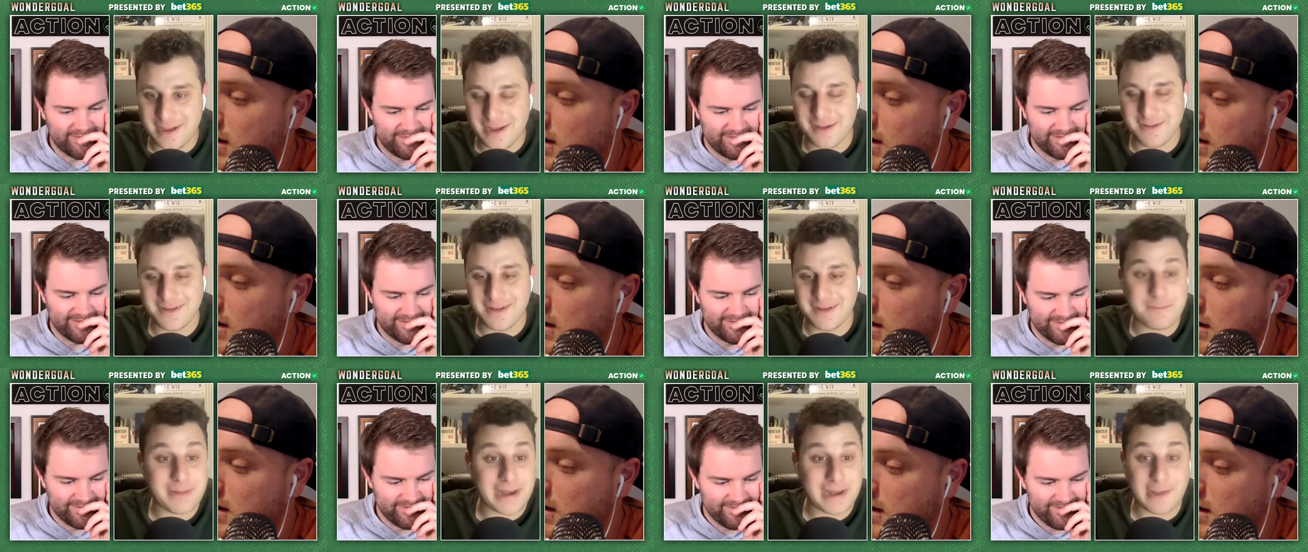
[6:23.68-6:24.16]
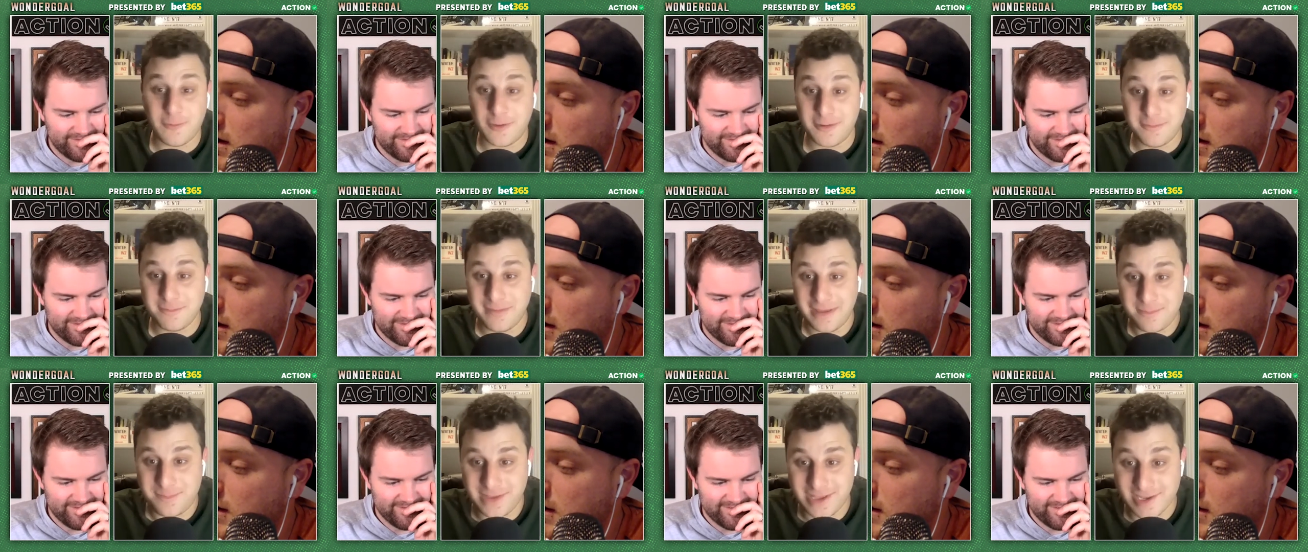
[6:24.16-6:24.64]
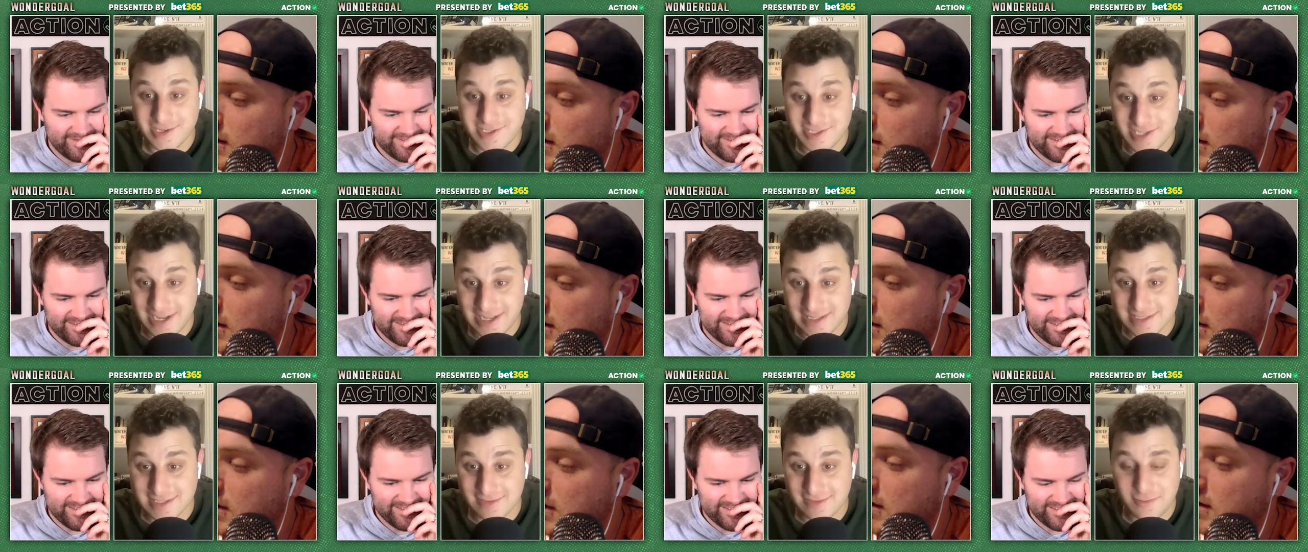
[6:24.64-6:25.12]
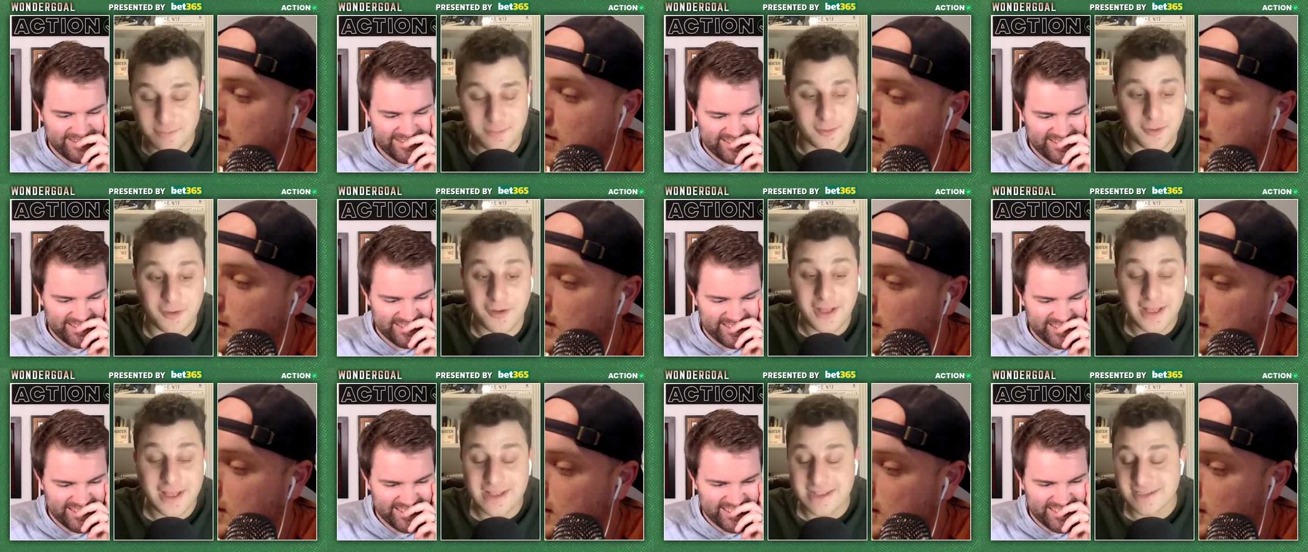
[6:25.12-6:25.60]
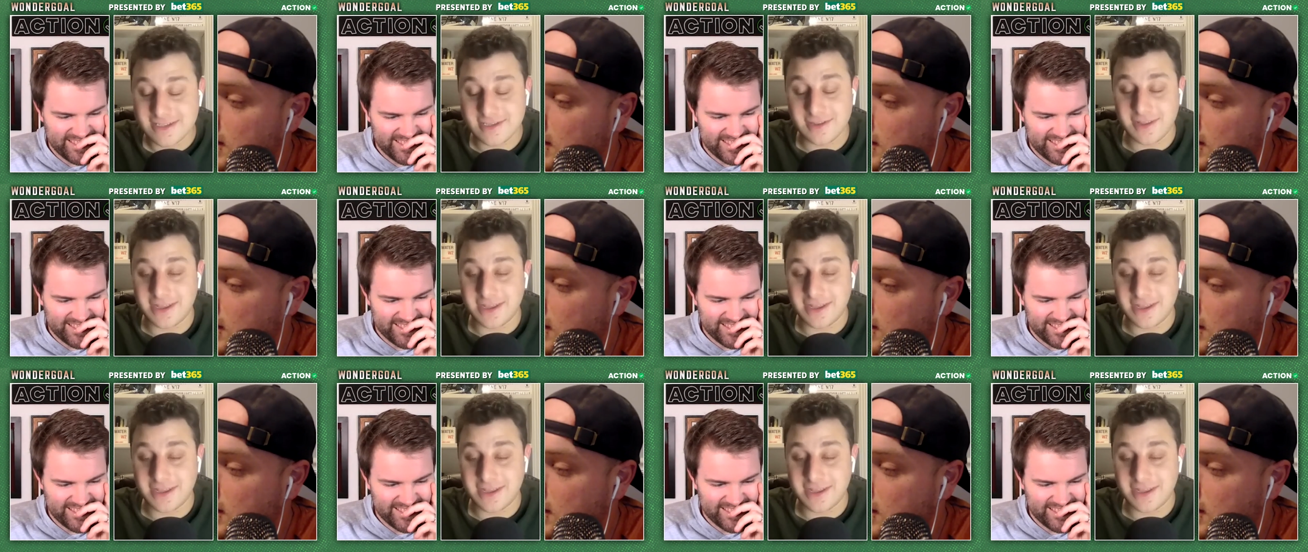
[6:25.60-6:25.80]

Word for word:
Speaker 1: but I wouldn't bet PSG against Liverpool. So